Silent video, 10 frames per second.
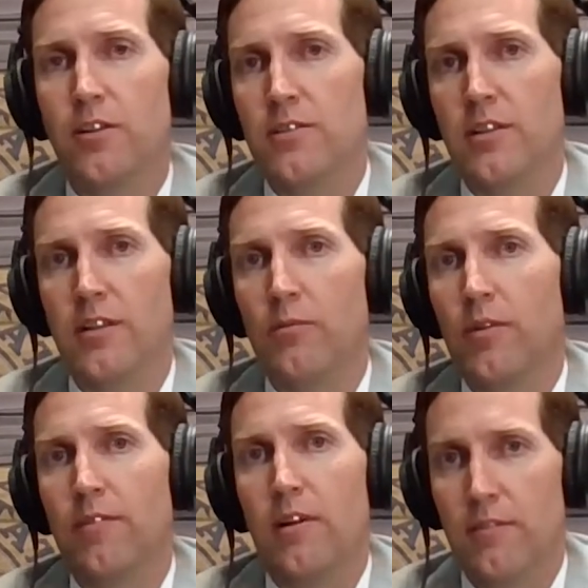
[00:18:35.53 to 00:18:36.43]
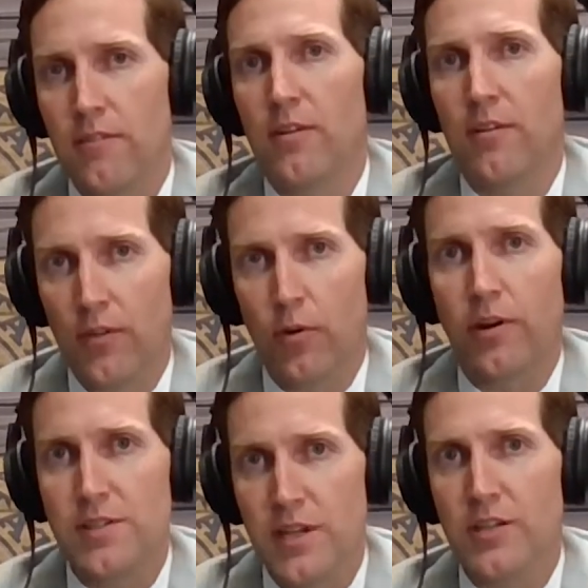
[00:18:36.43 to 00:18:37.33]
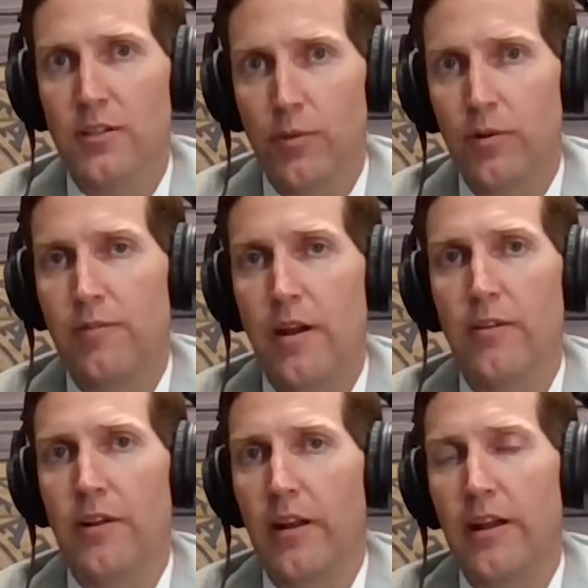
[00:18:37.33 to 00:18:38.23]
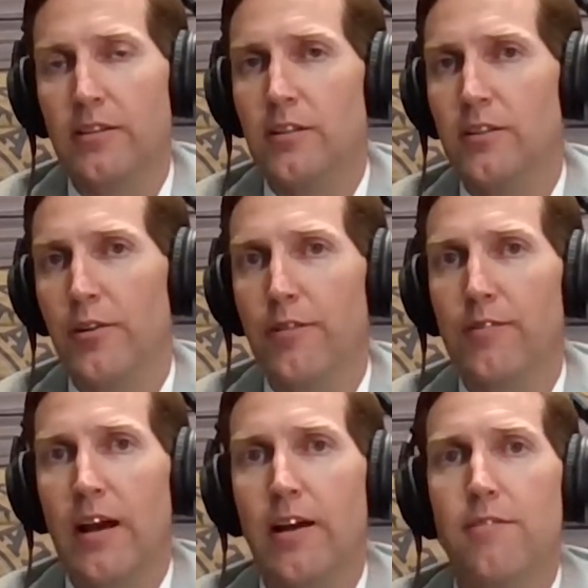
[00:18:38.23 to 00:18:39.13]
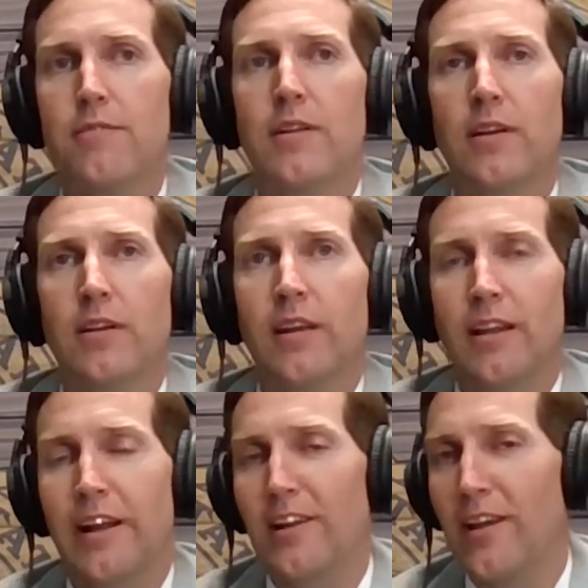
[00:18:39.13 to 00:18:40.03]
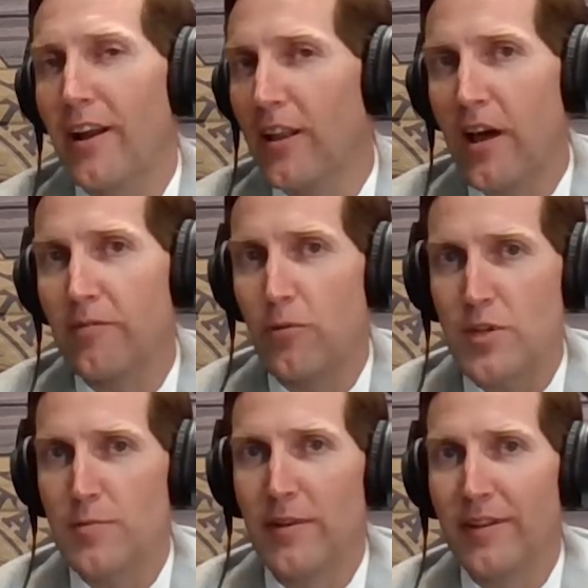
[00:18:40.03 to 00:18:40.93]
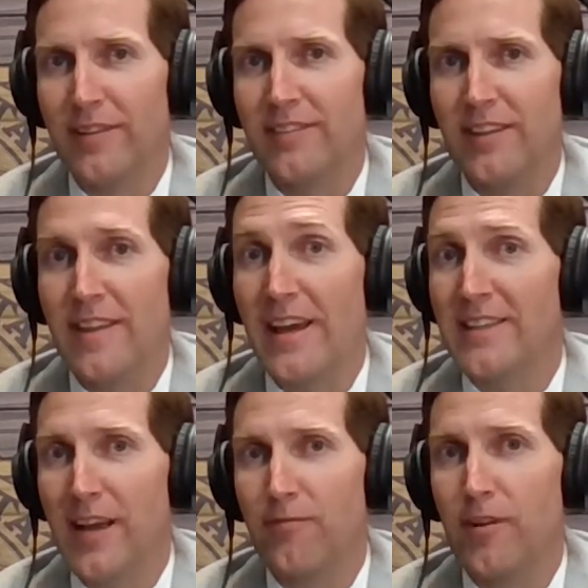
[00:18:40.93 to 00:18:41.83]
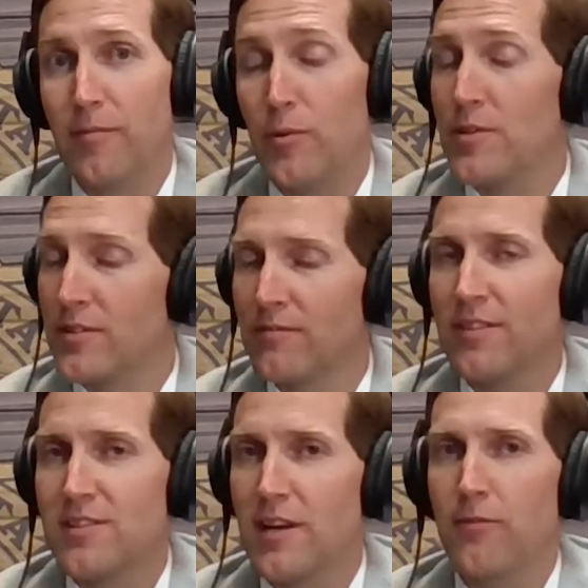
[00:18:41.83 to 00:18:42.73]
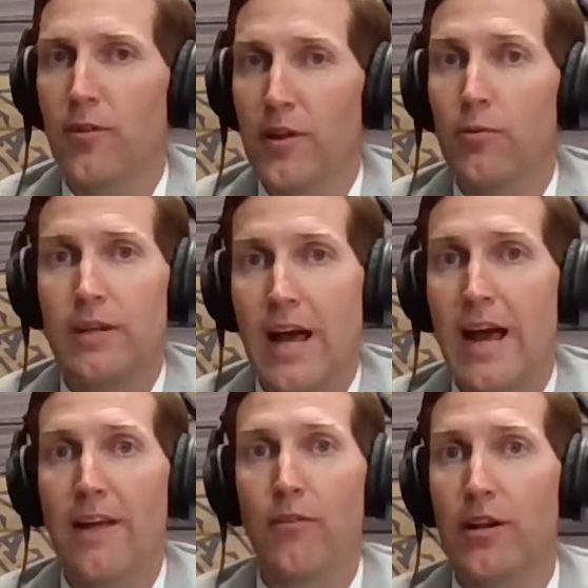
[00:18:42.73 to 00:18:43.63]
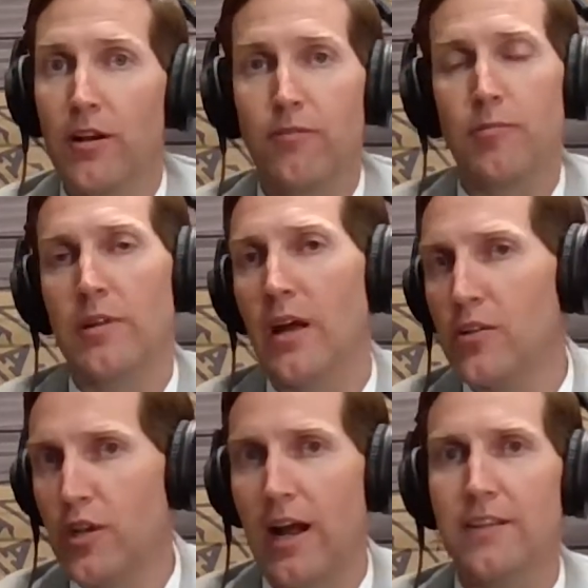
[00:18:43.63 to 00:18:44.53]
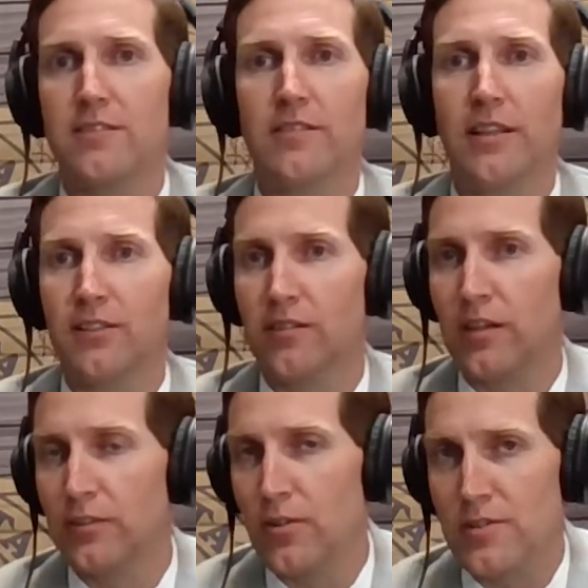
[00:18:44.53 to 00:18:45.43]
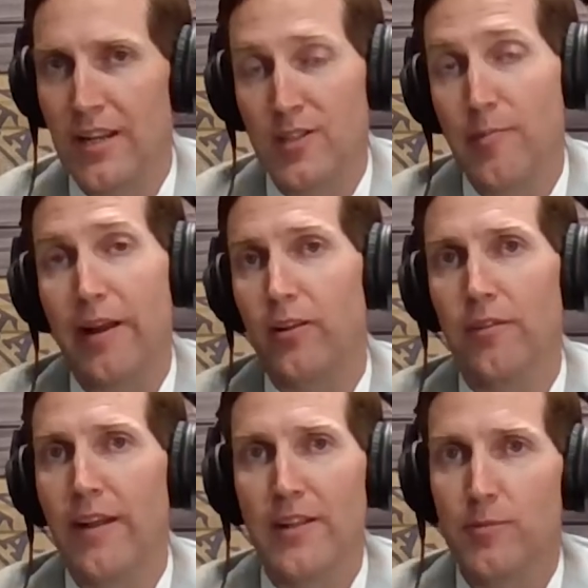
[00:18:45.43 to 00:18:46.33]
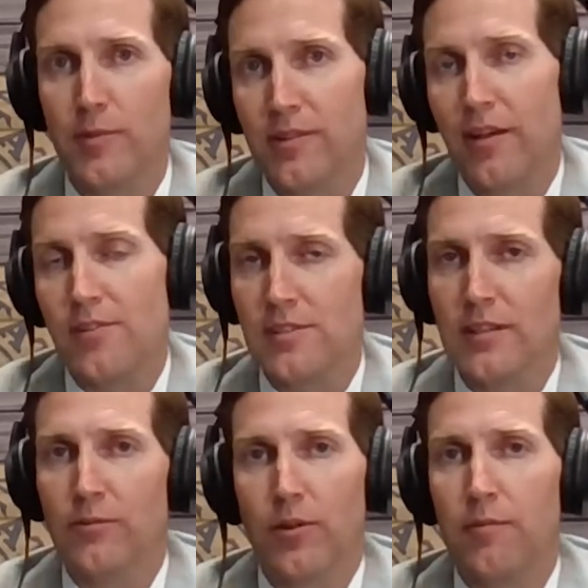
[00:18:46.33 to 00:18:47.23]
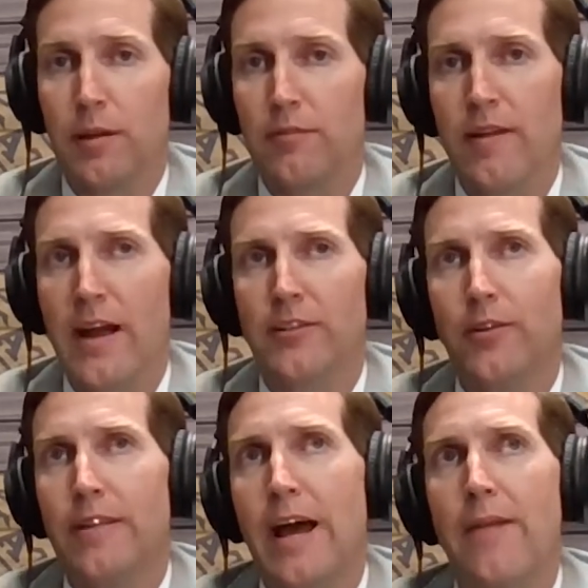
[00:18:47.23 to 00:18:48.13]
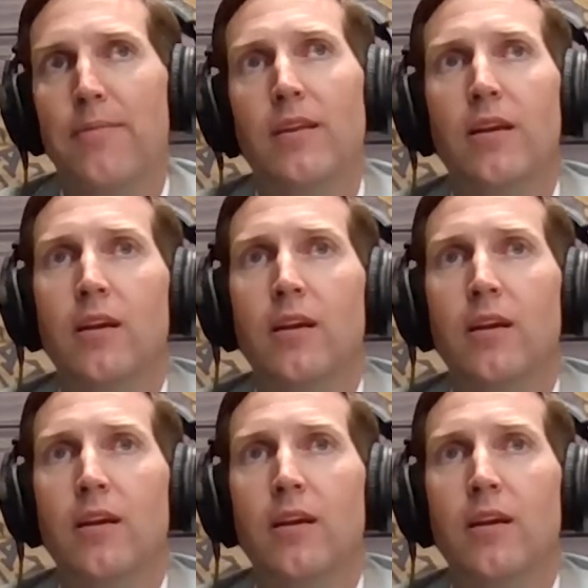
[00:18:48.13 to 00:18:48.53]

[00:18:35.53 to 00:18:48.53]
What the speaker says: years that of an organization. We were founded in 1935. And like a lot of law enforcement in that time frame, there was several that would die every year from gunshots and things along those lines. Medical advancements obviously were a big factor in that.